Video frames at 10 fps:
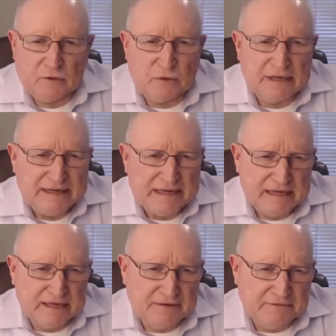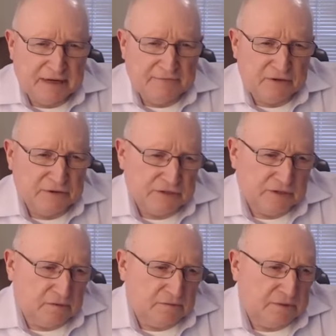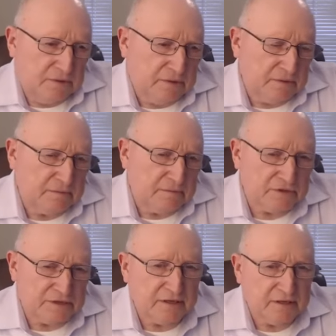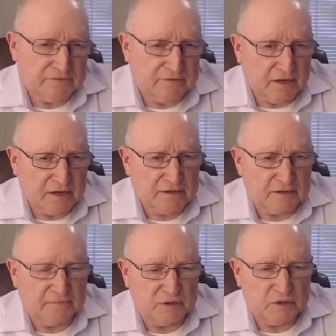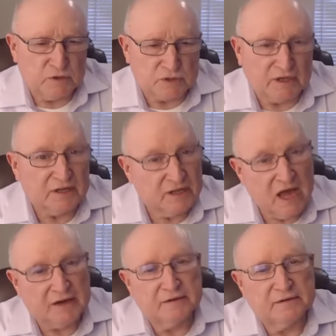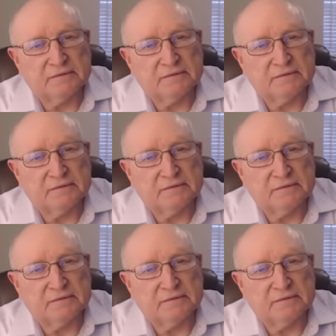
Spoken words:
25 years ago, sick leave got abused a lot.